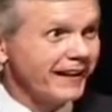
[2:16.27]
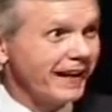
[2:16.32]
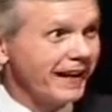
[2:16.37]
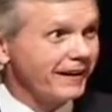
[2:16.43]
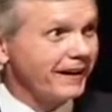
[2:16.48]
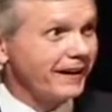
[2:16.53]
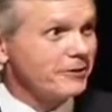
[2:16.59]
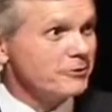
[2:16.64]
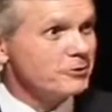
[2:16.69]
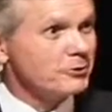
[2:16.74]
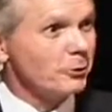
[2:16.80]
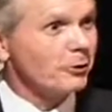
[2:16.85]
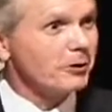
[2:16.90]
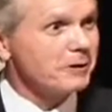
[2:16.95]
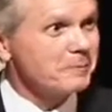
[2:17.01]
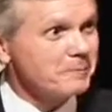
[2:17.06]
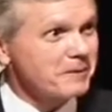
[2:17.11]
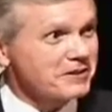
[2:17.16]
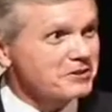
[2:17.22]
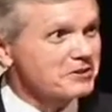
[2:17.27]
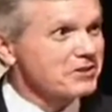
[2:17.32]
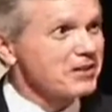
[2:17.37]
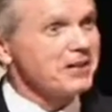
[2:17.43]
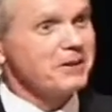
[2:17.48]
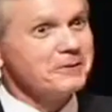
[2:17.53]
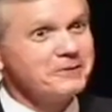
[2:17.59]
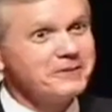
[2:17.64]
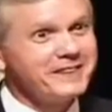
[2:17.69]
I enjoyed it
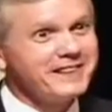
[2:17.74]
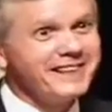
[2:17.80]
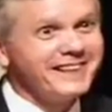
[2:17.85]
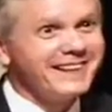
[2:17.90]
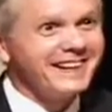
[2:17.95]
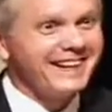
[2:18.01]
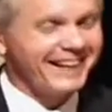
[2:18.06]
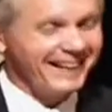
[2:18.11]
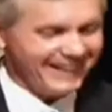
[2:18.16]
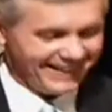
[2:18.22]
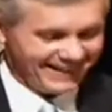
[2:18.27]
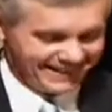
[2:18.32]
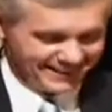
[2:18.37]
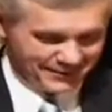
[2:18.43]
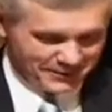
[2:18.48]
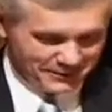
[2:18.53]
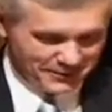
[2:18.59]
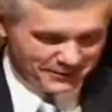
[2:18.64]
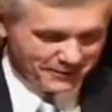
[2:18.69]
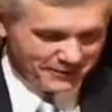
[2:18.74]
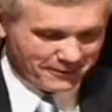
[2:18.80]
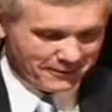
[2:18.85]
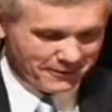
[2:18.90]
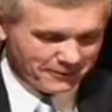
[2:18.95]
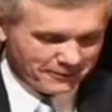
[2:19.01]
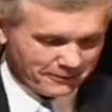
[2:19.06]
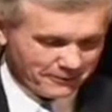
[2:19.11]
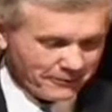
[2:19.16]
myself.
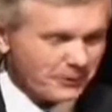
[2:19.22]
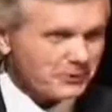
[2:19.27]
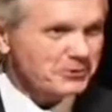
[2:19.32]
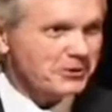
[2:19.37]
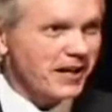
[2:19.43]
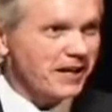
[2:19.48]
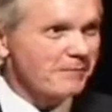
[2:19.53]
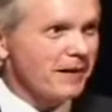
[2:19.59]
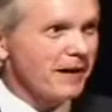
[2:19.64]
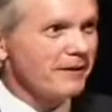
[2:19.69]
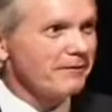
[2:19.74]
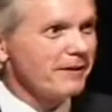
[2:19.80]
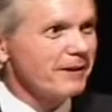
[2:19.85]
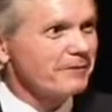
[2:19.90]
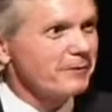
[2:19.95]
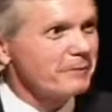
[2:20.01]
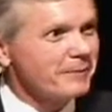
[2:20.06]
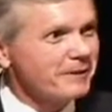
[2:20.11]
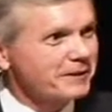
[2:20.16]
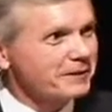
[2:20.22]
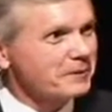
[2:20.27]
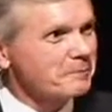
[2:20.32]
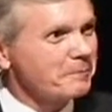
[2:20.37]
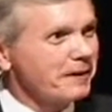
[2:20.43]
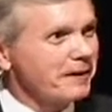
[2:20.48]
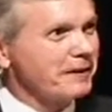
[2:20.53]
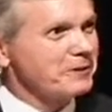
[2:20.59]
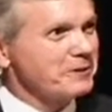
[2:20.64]
First time I've ever been
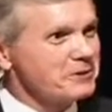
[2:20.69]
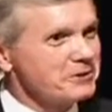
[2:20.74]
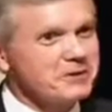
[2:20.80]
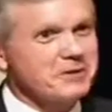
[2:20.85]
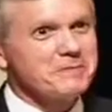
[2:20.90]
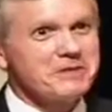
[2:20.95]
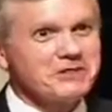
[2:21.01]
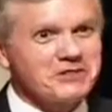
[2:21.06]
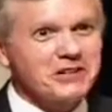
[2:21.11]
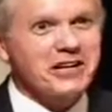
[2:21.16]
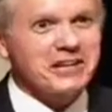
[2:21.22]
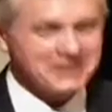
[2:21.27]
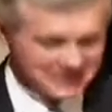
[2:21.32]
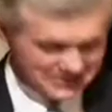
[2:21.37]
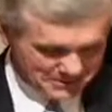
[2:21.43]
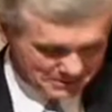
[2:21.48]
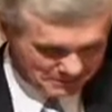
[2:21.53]
compared to Jimmy Johnson,